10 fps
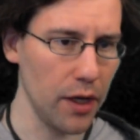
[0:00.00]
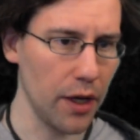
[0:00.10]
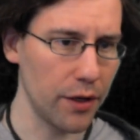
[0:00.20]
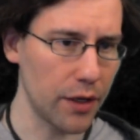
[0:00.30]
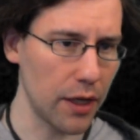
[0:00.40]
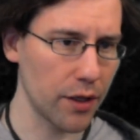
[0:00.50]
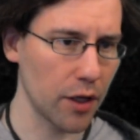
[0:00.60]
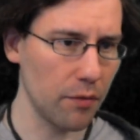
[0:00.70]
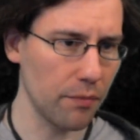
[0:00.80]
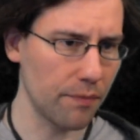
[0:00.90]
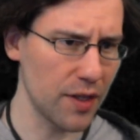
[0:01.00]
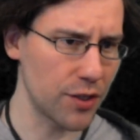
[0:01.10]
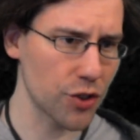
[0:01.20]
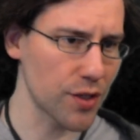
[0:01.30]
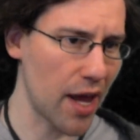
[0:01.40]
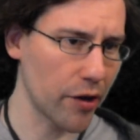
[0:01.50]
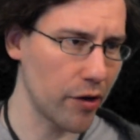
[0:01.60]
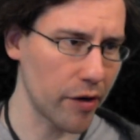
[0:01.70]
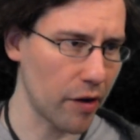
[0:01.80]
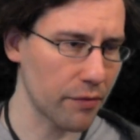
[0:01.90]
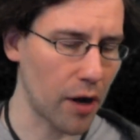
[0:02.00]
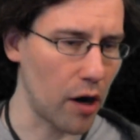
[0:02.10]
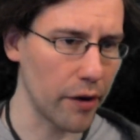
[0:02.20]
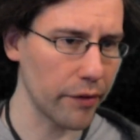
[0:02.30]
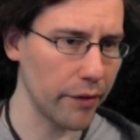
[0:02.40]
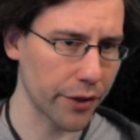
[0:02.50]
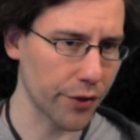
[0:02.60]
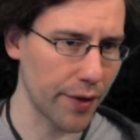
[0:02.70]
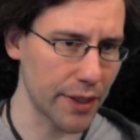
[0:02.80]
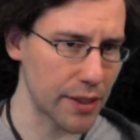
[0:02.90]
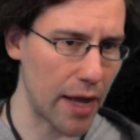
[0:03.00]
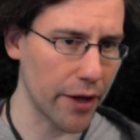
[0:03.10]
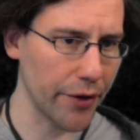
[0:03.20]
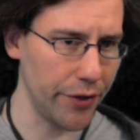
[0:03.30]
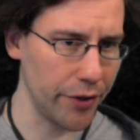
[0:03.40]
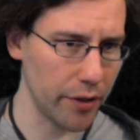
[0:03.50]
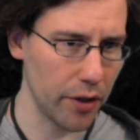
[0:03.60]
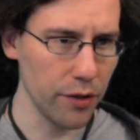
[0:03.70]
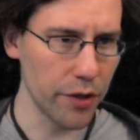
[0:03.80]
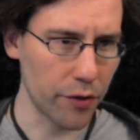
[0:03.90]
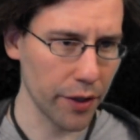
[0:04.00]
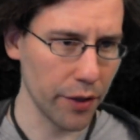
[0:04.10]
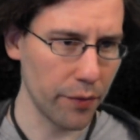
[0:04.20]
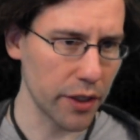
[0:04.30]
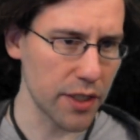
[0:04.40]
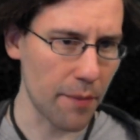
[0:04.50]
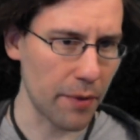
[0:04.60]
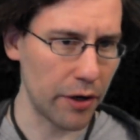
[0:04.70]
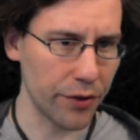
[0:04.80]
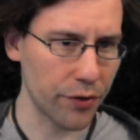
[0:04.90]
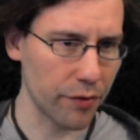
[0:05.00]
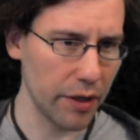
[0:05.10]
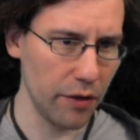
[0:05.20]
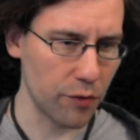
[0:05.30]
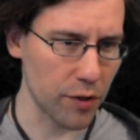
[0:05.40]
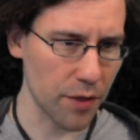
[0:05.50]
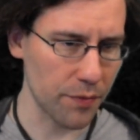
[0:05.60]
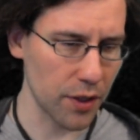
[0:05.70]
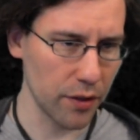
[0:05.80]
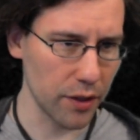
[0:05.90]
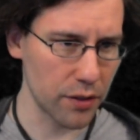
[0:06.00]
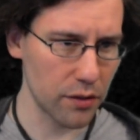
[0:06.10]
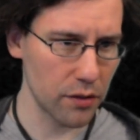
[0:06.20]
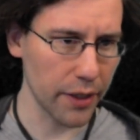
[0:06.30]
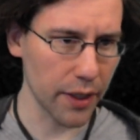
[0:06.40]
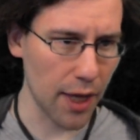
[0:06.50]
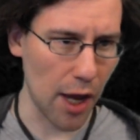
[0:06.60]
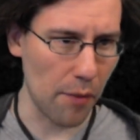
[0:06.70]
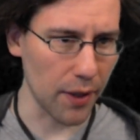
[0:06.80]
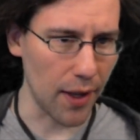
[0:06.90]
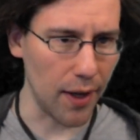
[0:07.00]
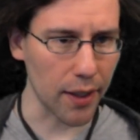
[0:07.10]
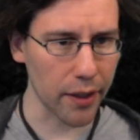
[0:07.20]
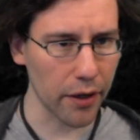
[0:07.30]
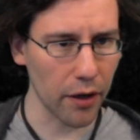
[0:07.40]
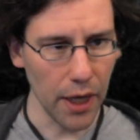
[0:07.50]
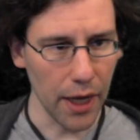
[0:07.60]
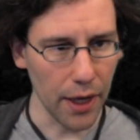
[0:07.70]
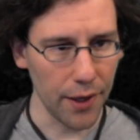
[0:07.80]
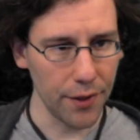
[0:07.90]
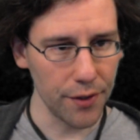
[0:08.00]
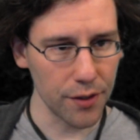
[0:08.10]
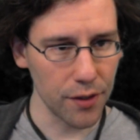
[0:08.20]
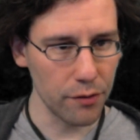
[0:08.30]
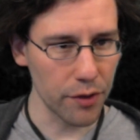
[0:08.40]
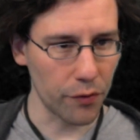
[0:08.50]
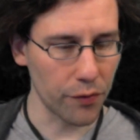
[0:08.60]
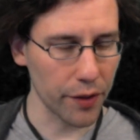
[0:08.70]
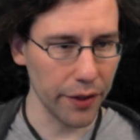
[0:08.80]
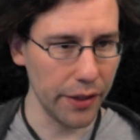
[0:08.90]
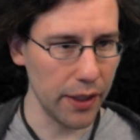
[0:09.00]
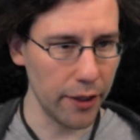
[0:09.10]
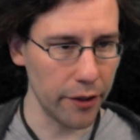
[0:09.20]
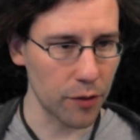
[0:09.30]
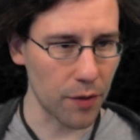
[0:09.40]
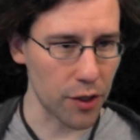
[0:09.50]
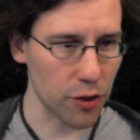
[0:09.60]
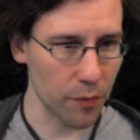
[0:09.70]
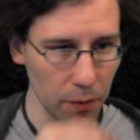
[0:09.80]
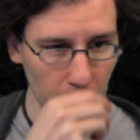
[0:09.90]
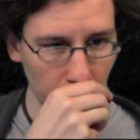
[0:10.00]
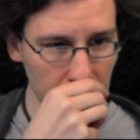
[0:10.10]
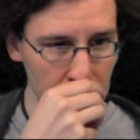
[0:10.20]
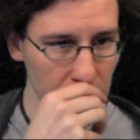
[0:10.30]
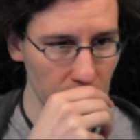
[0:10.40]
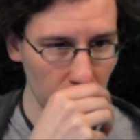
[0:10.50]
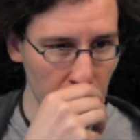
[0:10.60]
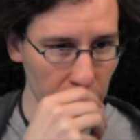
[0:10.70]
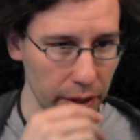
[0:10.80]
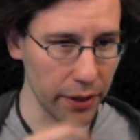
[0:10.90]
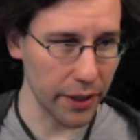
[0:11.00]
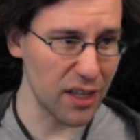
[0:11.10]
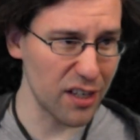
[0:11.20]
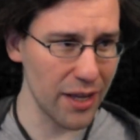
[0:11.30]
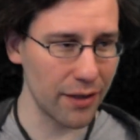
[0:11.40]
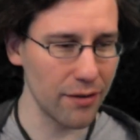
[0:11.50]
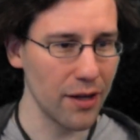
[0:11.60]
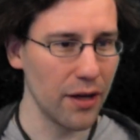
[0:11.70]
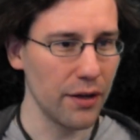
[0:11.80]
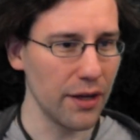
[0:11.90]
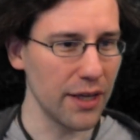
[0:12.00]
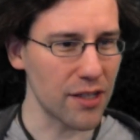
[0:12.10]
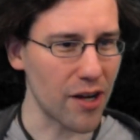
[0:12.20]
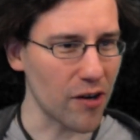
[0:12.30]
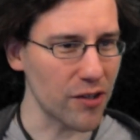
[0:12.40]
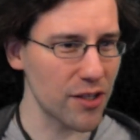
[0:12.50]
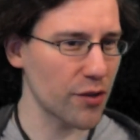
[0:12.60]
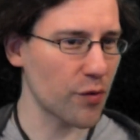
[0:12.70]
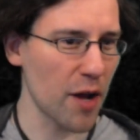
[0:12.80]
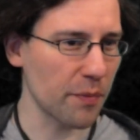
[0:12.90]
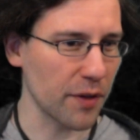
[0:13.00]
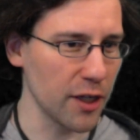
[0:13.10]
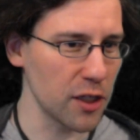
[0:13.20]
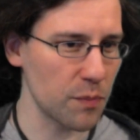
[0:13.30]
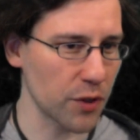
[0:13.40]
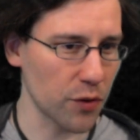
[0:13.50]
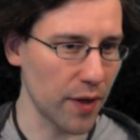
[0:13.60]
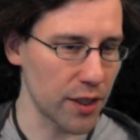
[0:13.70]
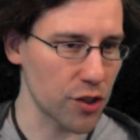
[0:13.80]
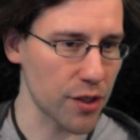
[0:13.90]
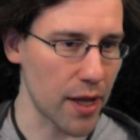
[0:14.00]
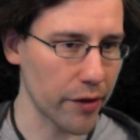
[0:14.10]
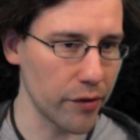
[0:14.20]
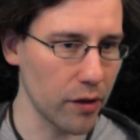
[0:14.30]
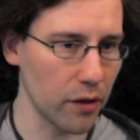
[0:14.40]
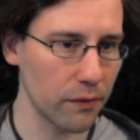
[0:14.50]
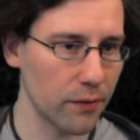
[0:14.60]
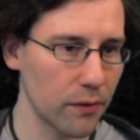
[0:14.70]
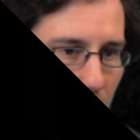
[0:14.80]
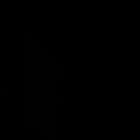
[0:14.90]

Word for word: And I think it's just not a good enough card. Like the rate's not good. You don't really want to tap out on three for something that's like can't block, and you don't really need it to pressure people. It's just the wrong way. Like it, it, it's hearts in the right place, but the rate's just not good enough.